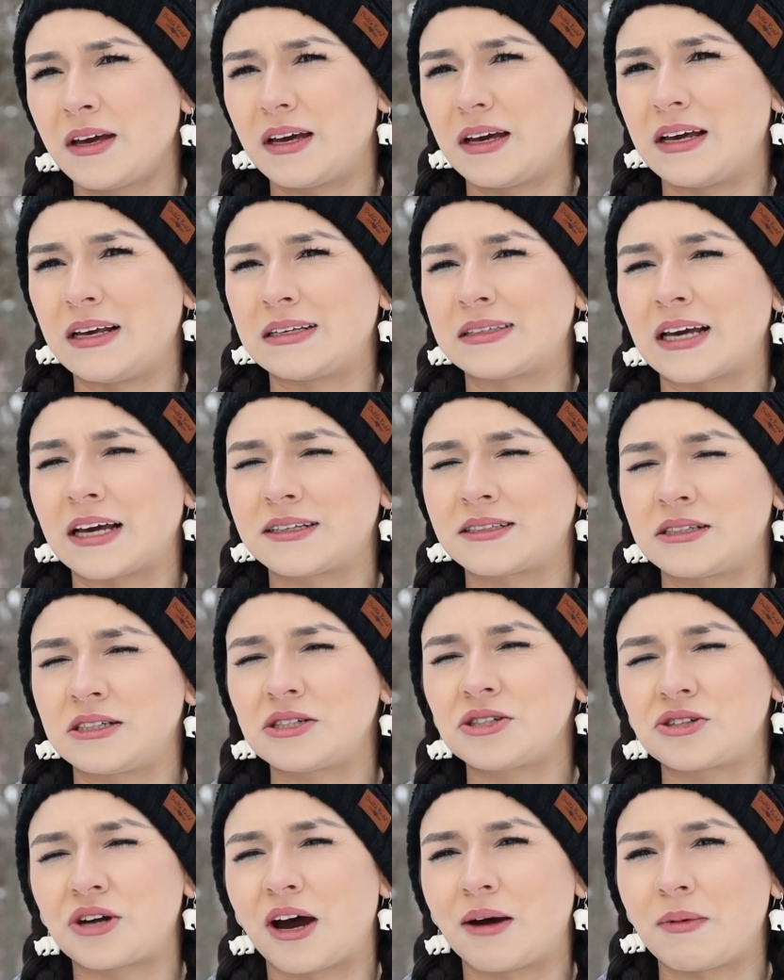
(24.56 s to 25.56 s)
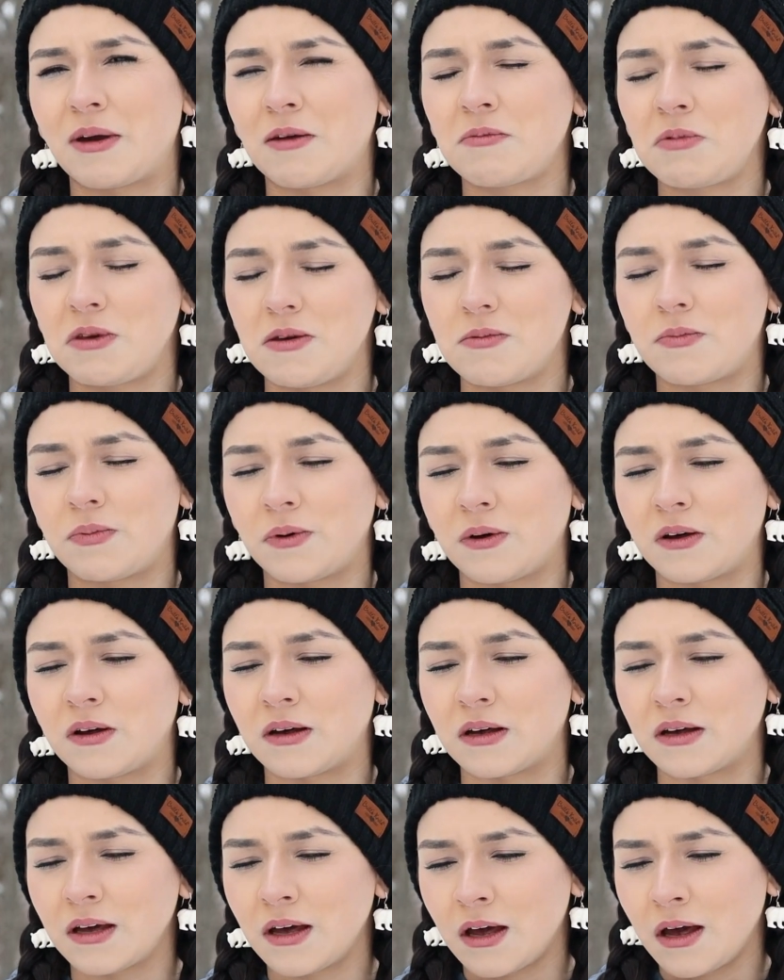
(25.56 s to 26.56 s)
is, as Anishinaabe
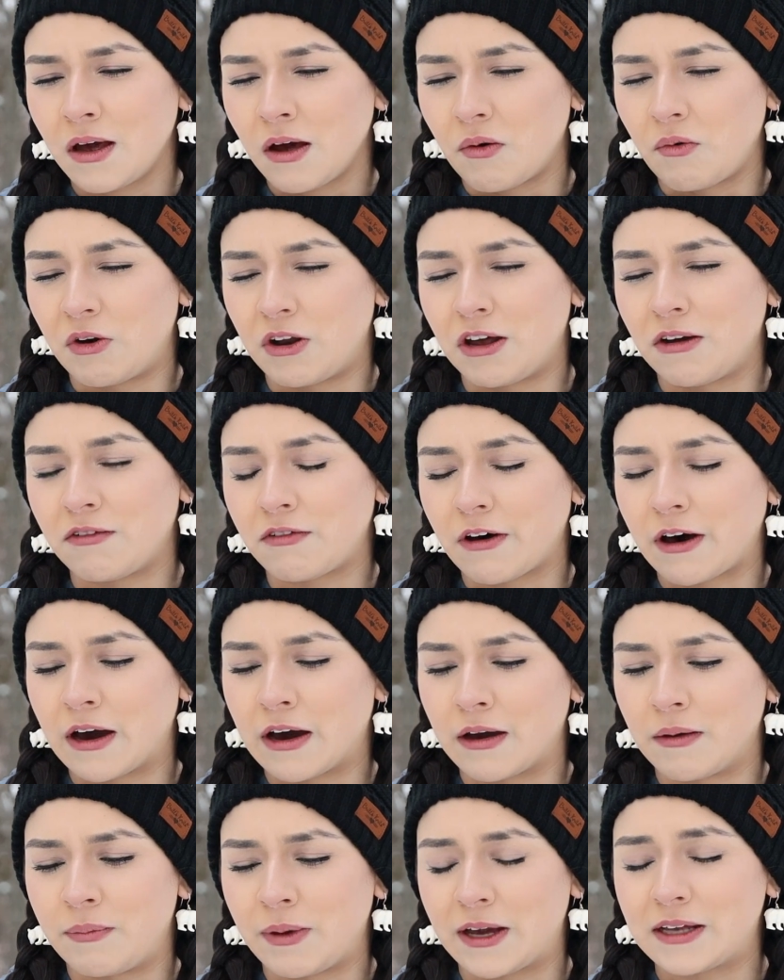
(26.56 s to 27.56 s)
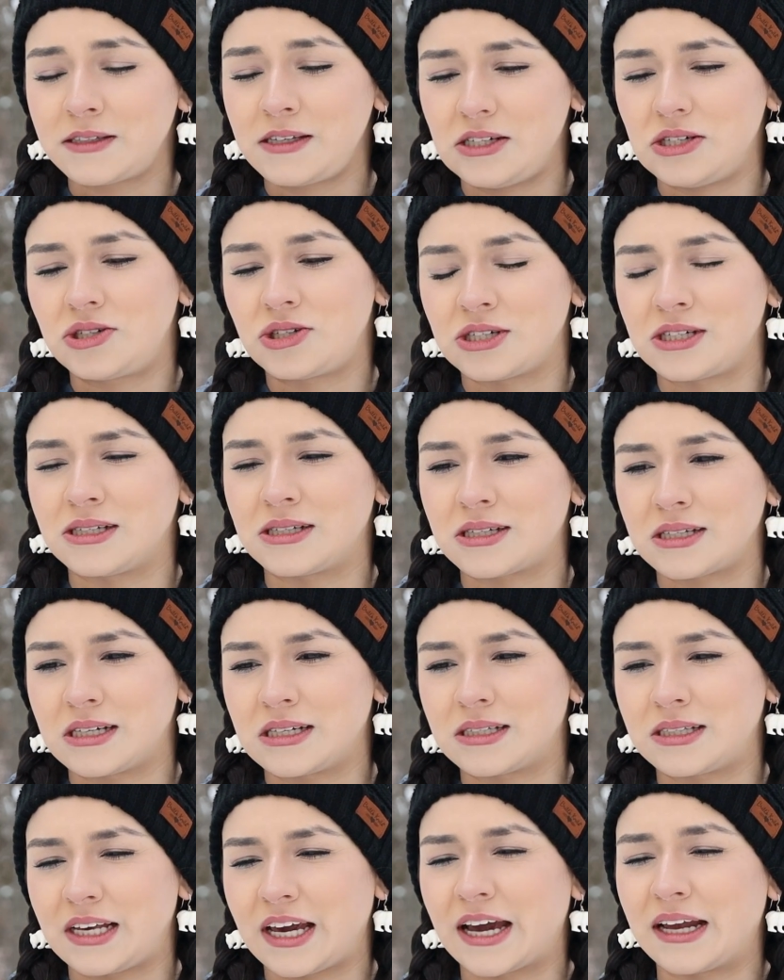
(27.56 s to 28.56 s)
people, one of our big teachings
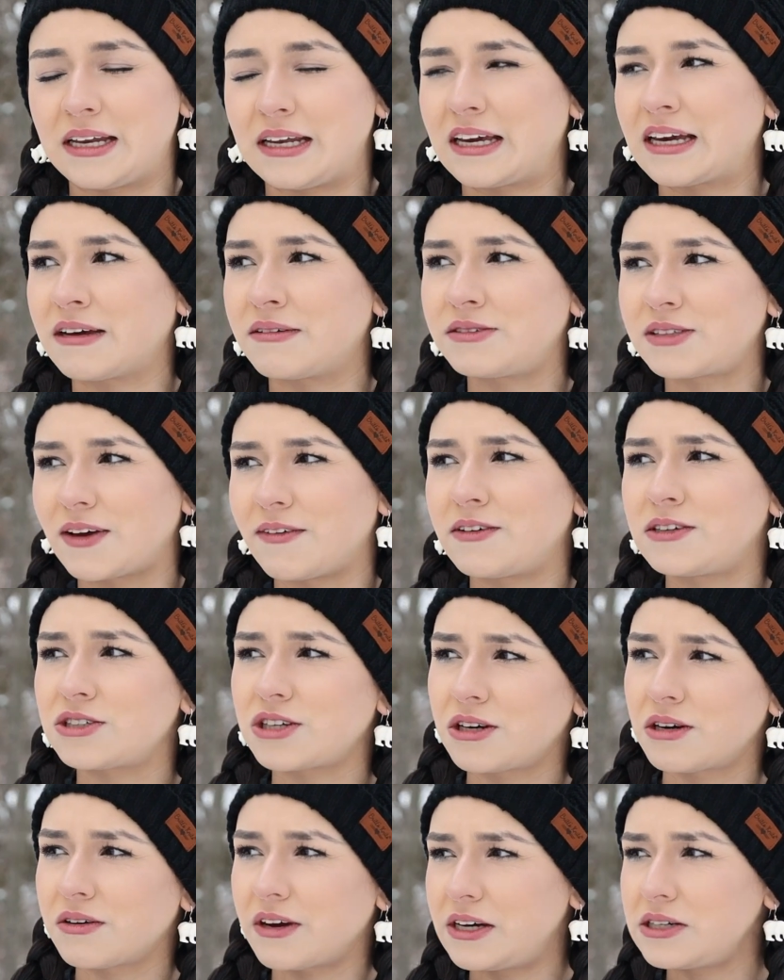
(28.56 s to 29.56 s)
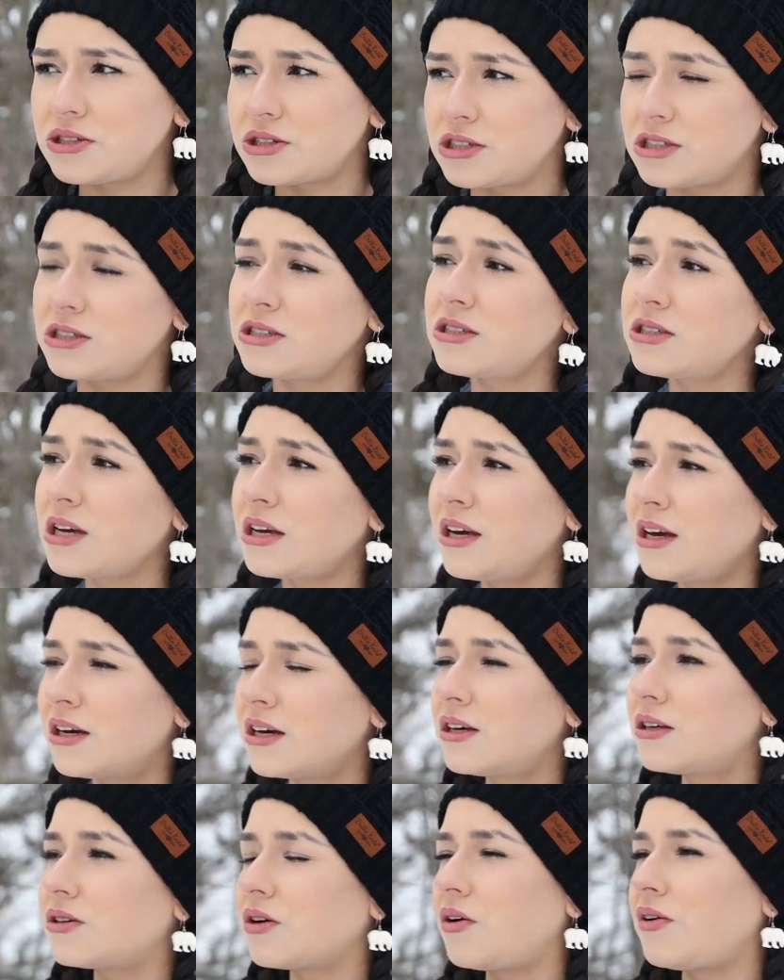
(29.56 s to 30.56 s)
is the idea of 7 generations.
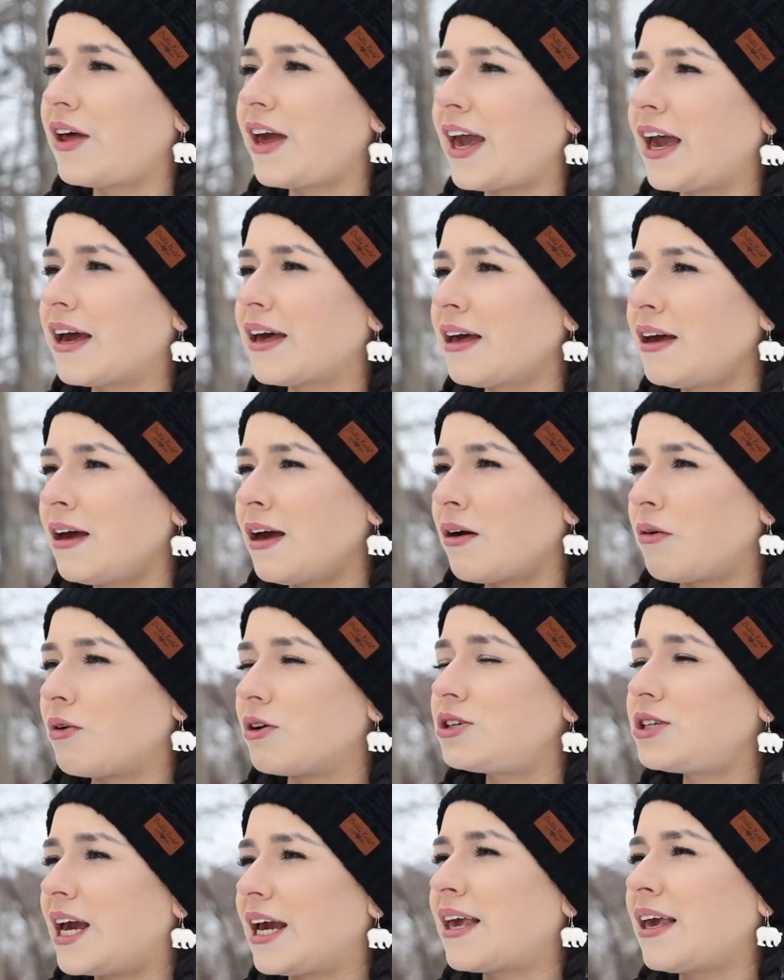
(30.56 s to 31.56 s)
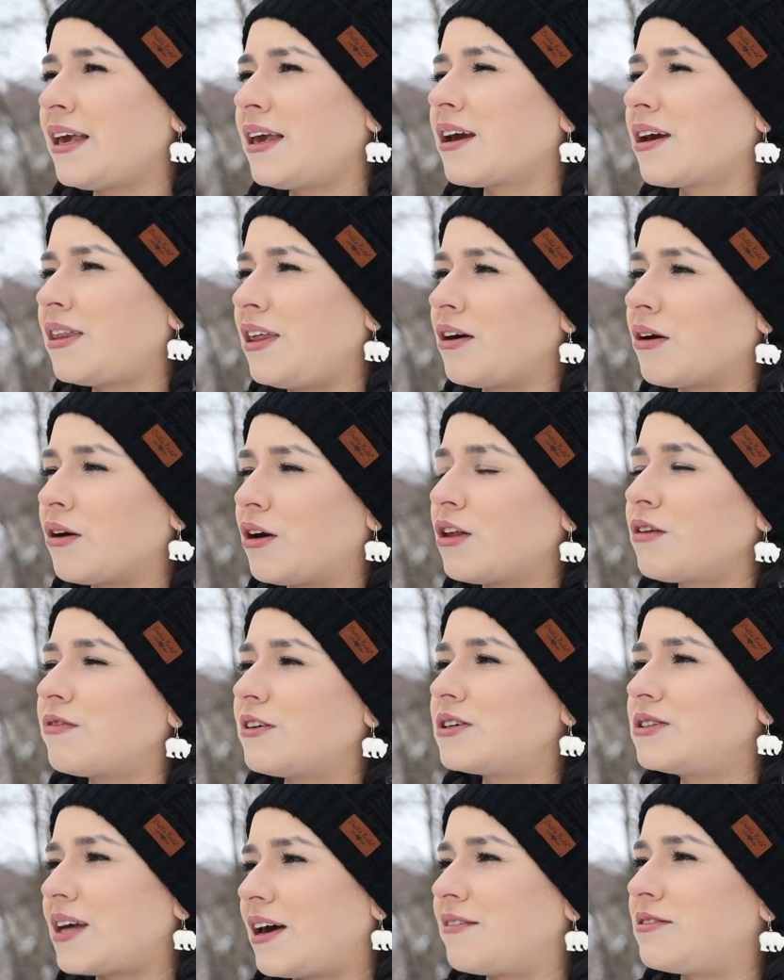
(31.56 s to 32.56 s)
So like, we're taking care of the earth
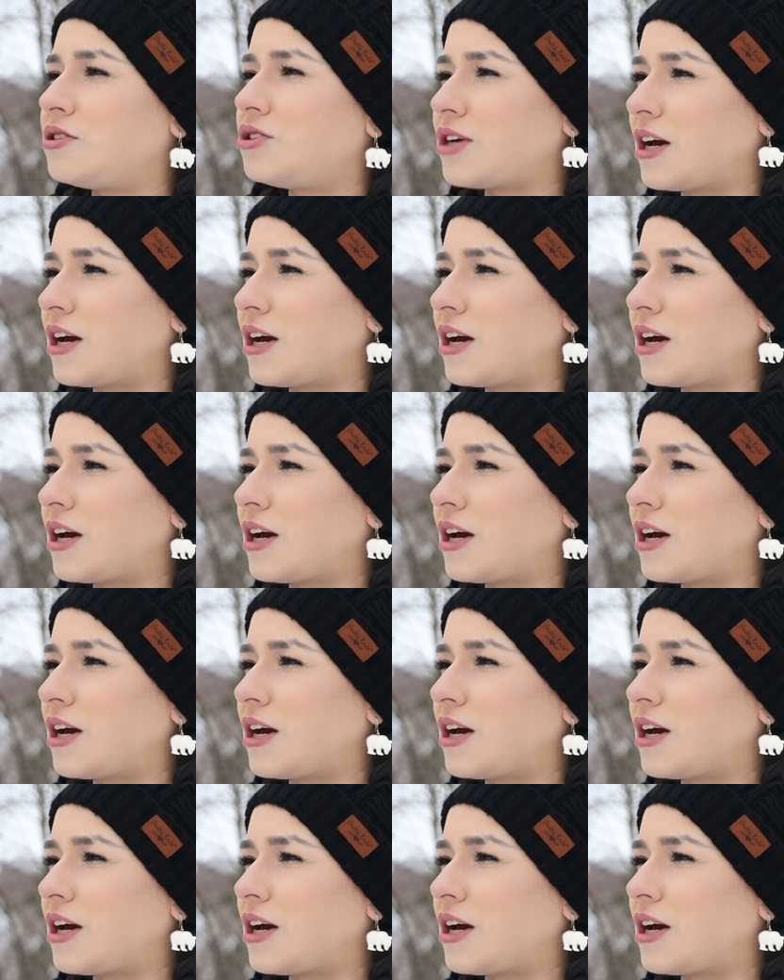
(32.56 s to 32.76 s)
for 7